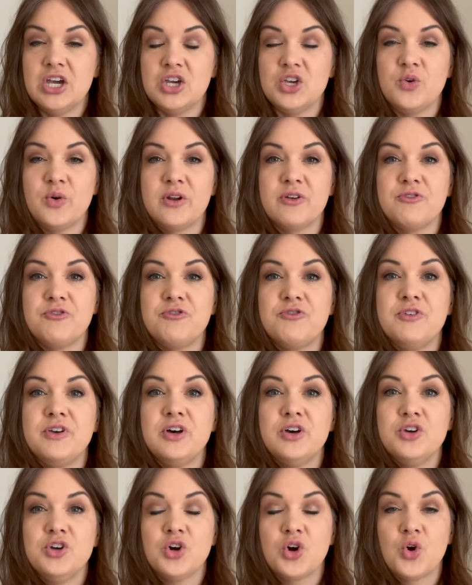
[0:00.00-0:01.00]
You want to
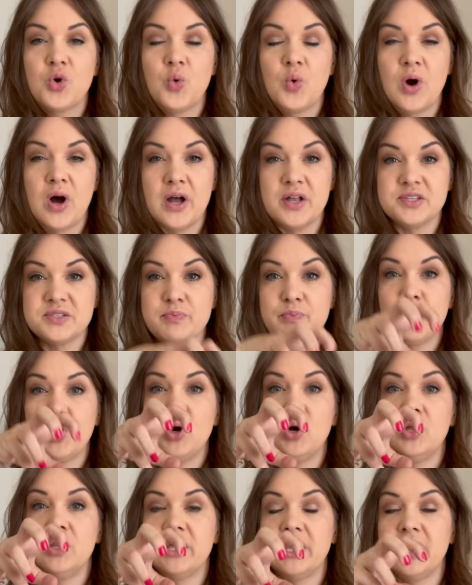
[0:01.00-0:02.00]
feel your quads
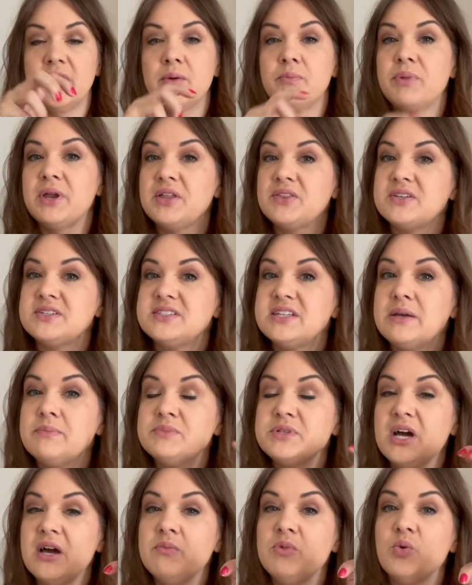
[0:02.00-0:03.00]
pulling, but at the same
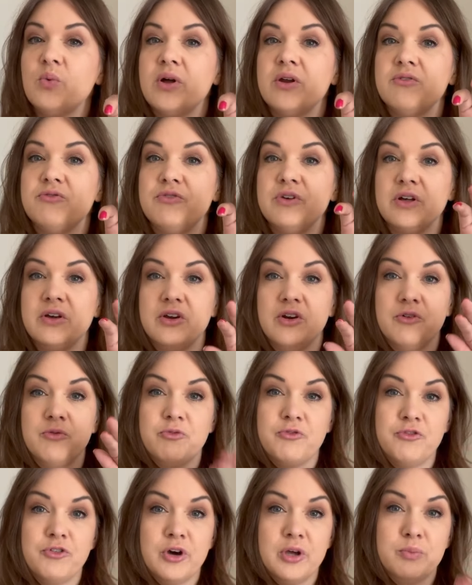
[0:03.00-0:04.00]
time, you want to feel your
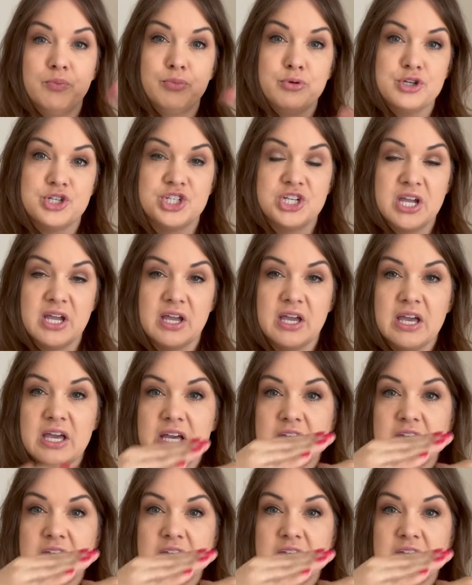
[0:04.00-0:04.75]
foot pushing.